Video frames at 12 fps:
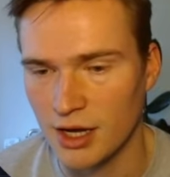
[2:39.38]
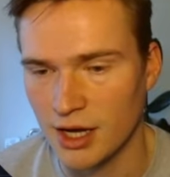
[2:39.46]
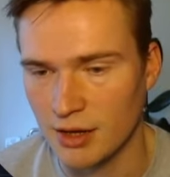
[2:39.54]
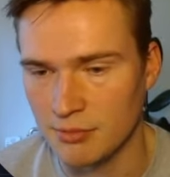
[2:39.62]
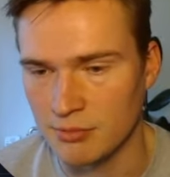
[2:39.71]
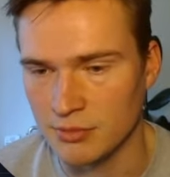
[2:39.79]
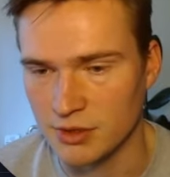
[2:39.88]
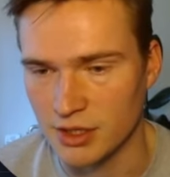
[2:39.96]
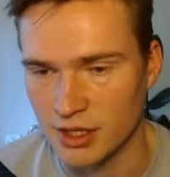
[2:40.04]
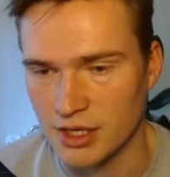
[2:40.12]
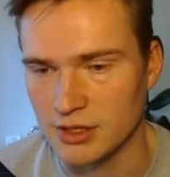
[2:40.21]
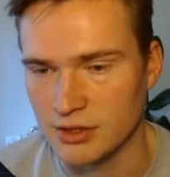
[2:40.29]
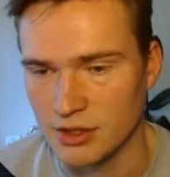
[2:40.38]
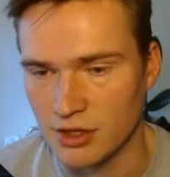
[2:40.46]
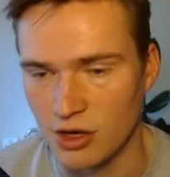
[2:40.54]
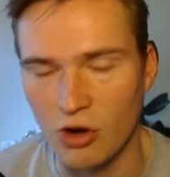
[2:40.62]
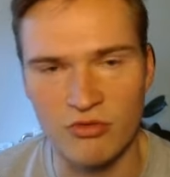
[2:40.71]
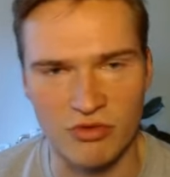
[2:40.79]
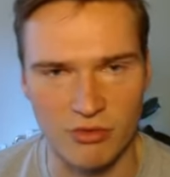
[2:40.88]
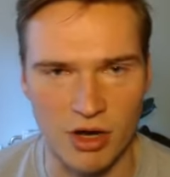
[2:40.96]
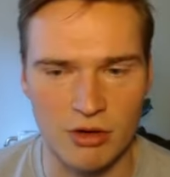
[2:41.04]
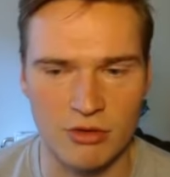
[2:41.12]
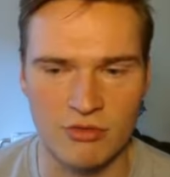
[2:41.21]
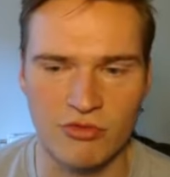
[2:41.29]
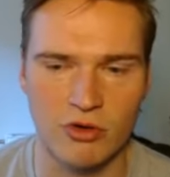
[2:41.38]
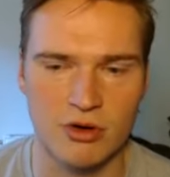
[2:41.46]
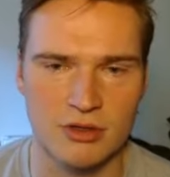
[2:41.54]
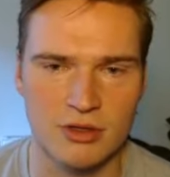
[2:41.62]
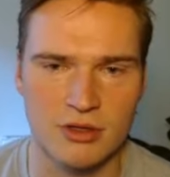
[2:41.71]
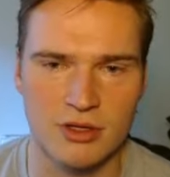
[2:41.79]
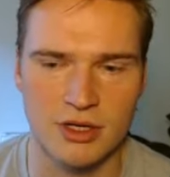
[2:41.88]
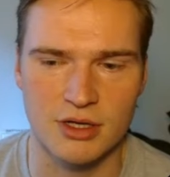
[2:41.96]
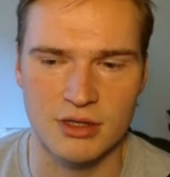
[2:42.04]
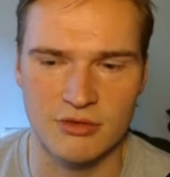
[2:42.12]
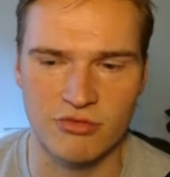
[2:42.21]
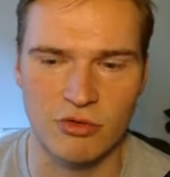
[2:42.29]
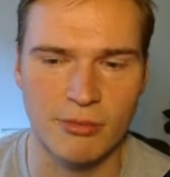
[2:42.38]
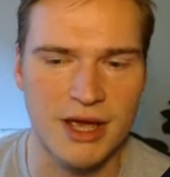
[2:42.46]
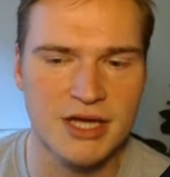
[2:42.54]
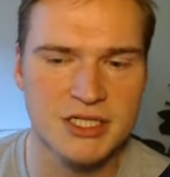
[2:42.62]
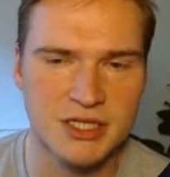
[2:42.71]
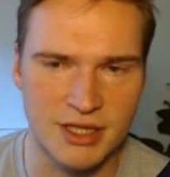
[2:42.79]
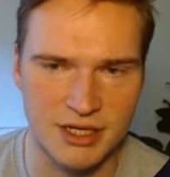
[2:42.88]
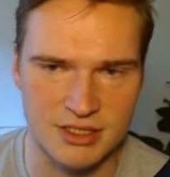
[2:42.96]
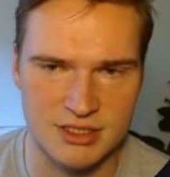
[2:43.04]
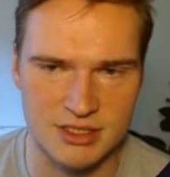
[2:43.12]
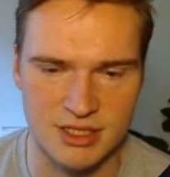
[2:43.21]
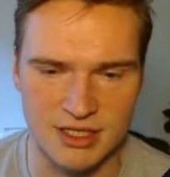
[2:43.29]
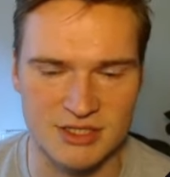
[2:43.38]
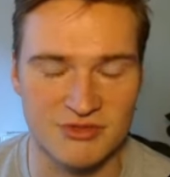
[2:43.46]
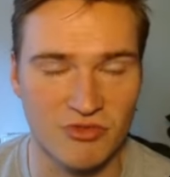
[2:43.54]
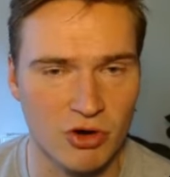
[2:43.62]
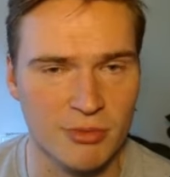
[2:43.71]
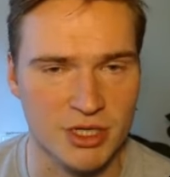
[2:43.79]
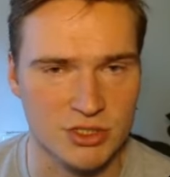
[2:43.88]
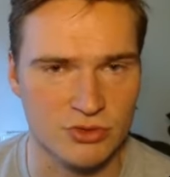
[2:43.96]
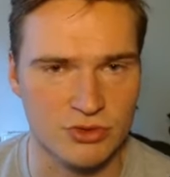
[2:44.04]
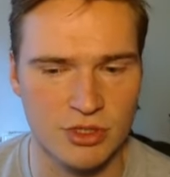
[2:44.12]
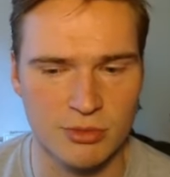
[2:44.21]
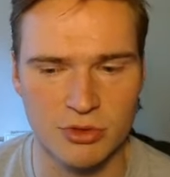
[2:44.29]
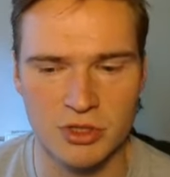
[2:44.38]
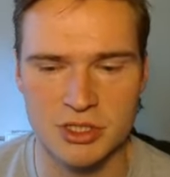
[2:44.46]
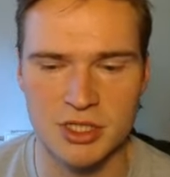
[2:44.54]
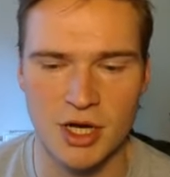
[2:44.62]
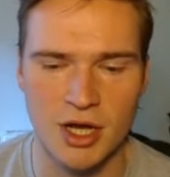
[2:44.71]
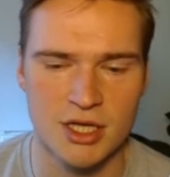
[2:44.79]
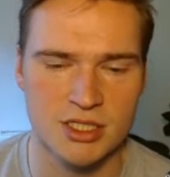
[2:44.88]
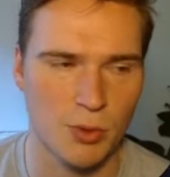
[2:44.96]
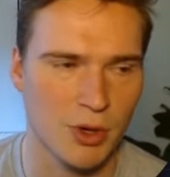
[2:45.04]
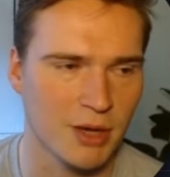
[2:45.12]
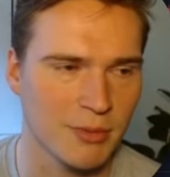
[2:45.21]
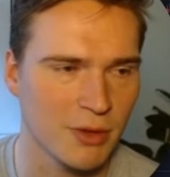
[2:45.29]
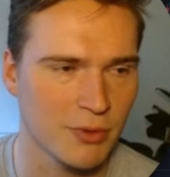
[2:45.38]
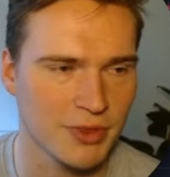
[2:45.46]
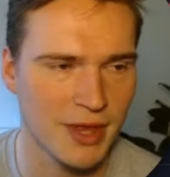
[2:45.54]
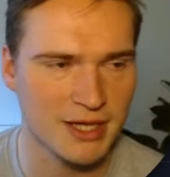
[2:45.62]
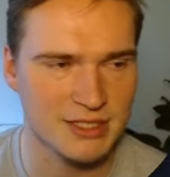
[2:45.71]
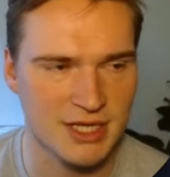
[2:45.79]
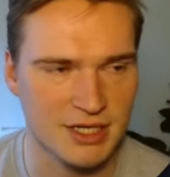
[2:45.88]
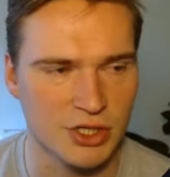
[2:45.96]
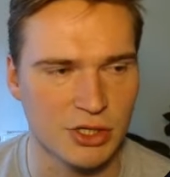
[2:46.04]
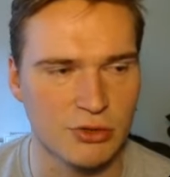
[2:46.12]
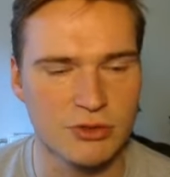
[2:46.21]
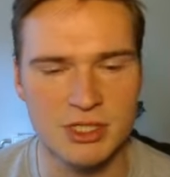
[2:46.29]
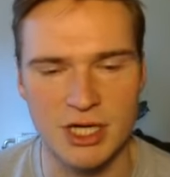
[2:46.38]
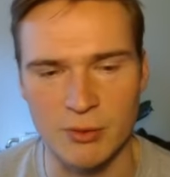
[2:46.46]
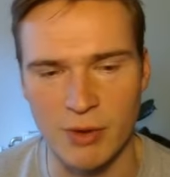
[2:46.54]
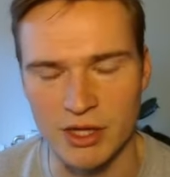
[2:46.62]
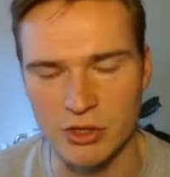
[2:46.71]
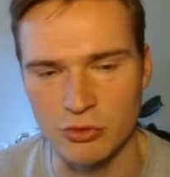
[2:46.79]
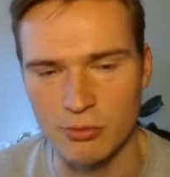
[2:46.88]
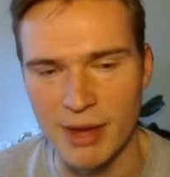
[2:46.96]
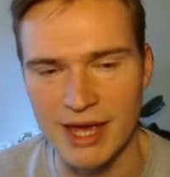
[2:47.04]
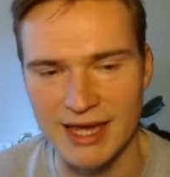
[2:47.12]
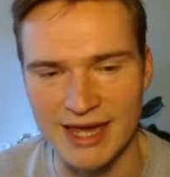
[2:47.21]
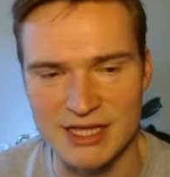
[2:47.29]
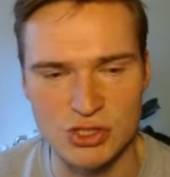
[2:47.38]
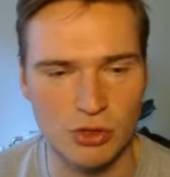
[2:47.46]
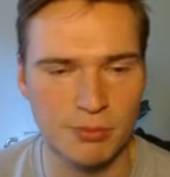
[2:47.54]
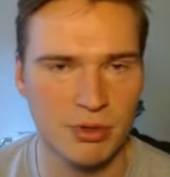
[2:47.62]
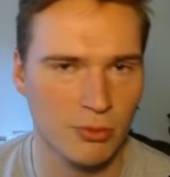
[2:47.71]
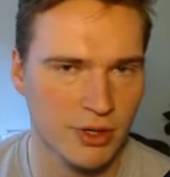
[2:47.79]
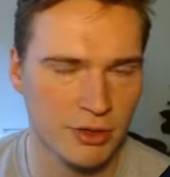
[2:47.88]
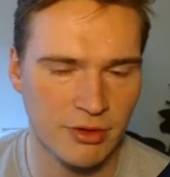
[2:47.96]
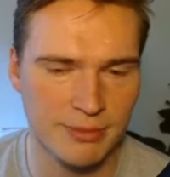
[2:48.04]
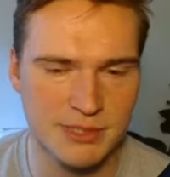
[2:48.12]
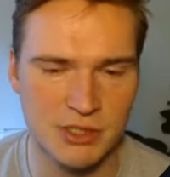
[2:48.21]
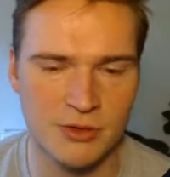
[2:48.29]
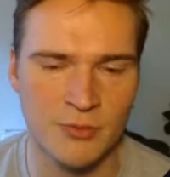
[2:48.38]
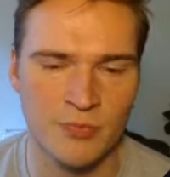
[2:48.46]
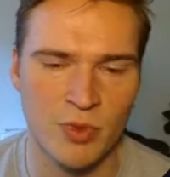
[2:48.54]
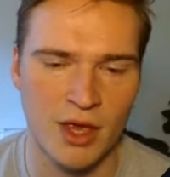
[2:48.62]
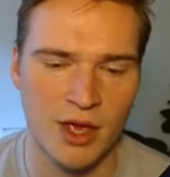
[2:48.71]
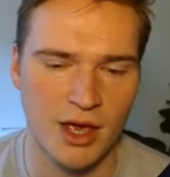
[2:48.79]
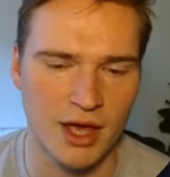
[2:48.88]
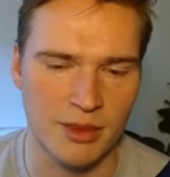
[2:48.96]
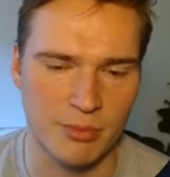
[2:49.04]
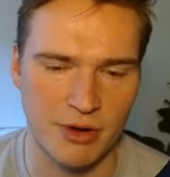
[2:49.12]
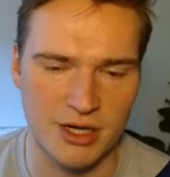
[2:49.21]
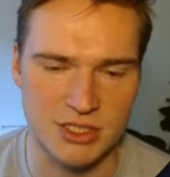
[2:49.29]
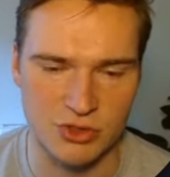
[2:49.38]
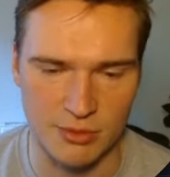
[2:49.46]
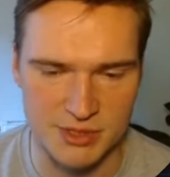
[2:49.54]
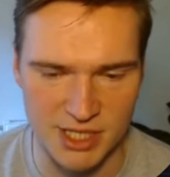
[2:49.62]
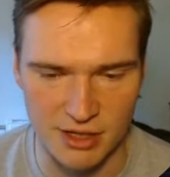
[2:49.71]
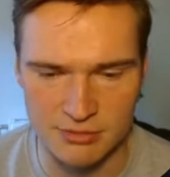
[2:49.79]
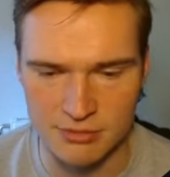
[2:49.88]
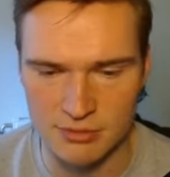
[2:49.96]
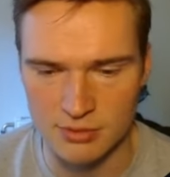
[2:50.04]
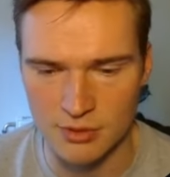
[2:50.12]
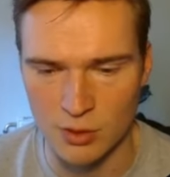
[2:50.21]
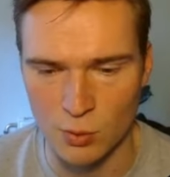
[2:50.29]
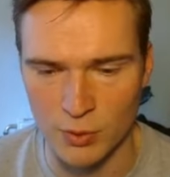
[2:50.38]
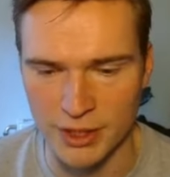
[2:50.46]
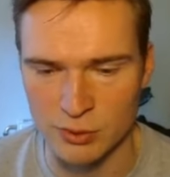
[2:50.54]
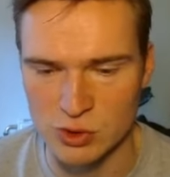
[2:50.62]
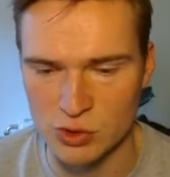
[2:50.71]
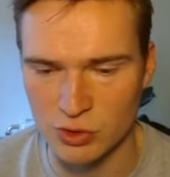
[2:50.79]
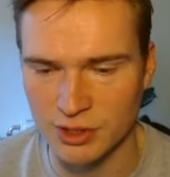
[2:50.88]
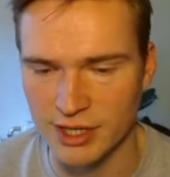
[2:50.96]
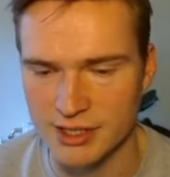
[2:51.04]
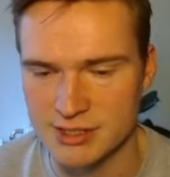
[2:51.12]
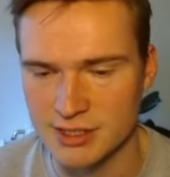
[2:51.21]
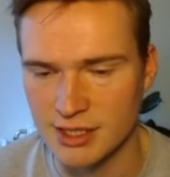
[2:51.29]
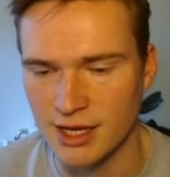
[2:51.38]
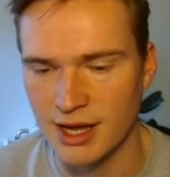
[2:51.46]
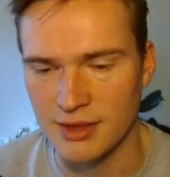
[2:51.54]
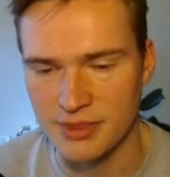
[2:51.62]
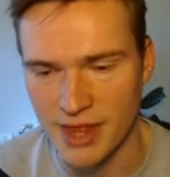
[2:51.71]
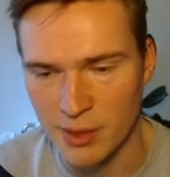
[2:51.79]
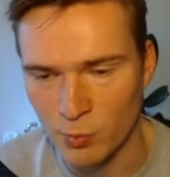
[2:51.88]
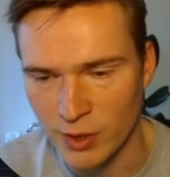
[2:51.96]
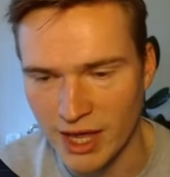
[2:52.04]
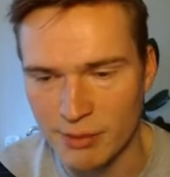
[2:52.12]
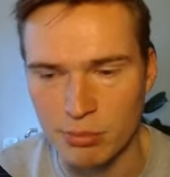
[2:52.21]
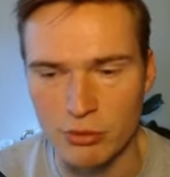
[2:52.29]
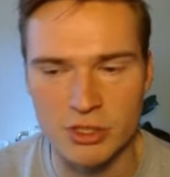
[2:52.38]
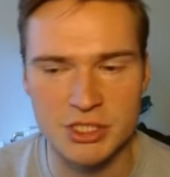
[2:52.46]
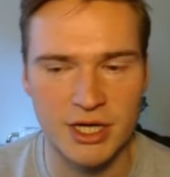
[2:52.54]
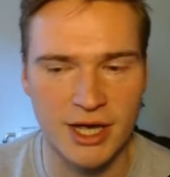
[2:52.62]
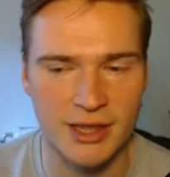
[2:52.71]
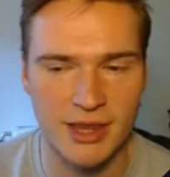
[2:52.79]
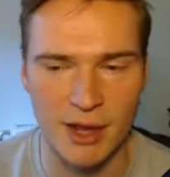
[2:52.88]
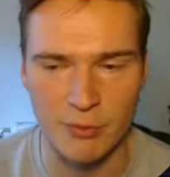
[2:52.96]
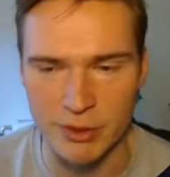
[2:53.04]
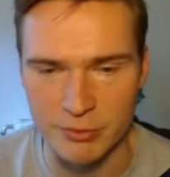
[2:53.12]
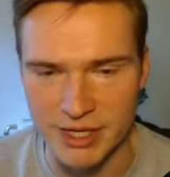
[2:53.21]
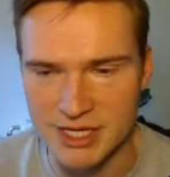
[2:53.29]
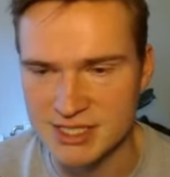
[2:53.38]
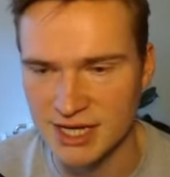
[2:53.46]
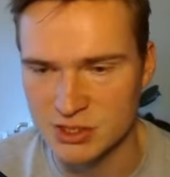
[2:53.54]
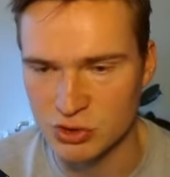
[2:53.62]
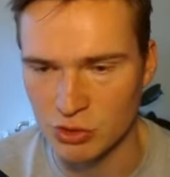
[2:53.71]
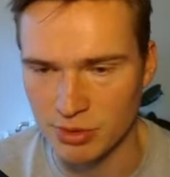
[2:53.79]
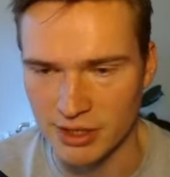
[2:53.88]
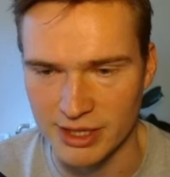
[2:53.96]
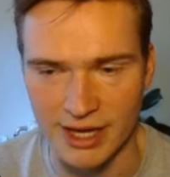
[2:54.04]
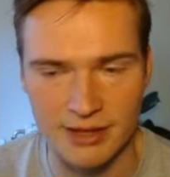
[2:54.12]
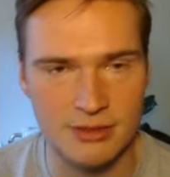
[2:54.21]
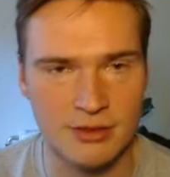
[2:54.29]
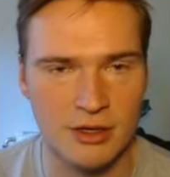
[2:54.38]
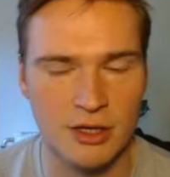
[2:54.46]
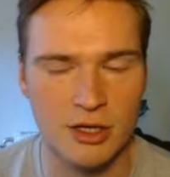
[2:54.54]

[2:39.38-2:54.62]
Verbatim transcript: Um, the the overall for the the formation that it's that it's forming is also bullish. So what I mean with that is that usually when you make a top with a crypto, and the price drops down, we consolidate and then we get bullish again and we reach that top again,